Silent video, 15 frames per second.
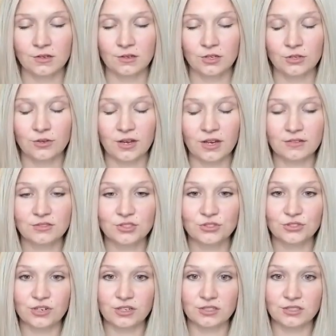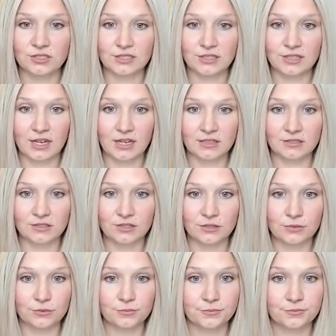You have to trust in that too.